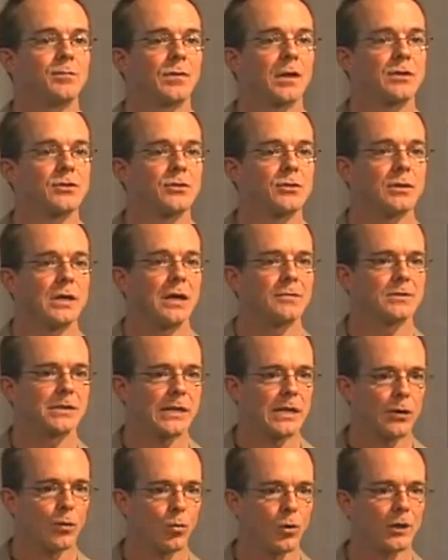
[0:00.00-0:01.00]
And so you have to
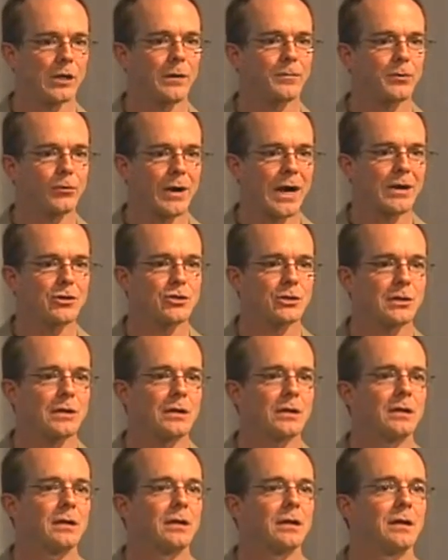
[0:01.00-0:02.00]
kind of work up
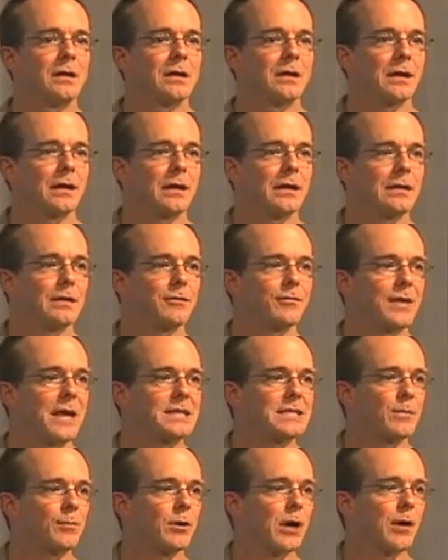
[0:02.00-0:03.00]
gradually. And if
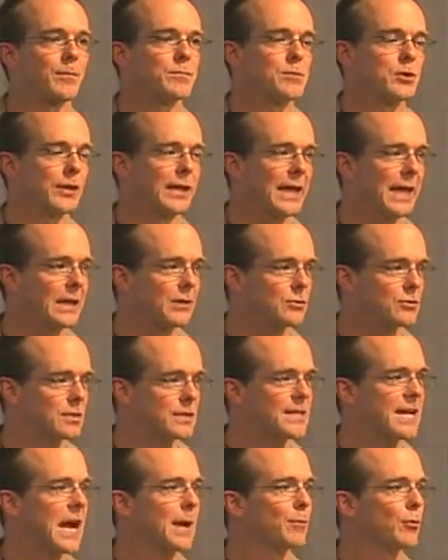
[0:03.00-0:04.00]
that's a problem, you can use a
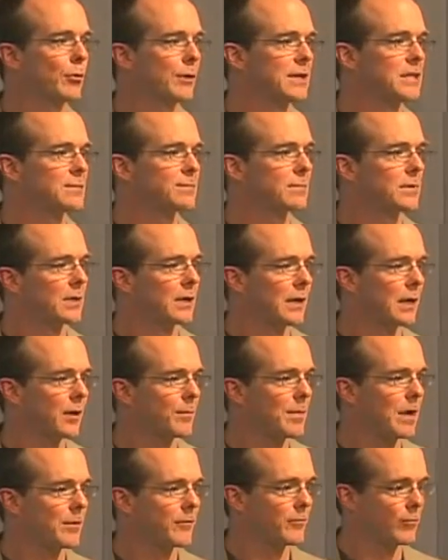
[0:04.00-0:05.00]
time-release
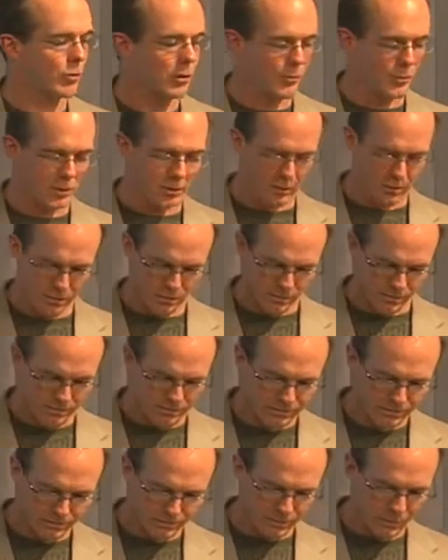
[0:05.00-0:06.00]
metformin,
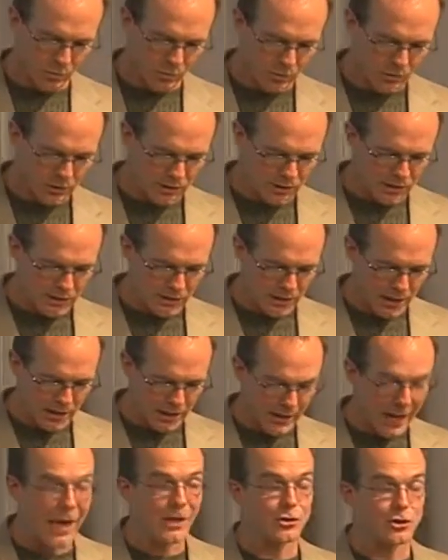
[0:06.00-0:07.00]
which is
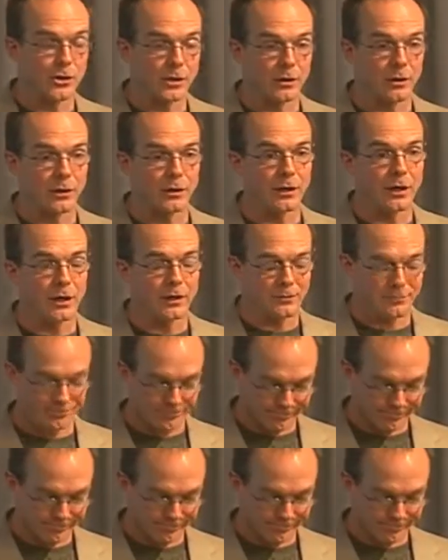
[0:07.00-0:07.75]
not generic yet.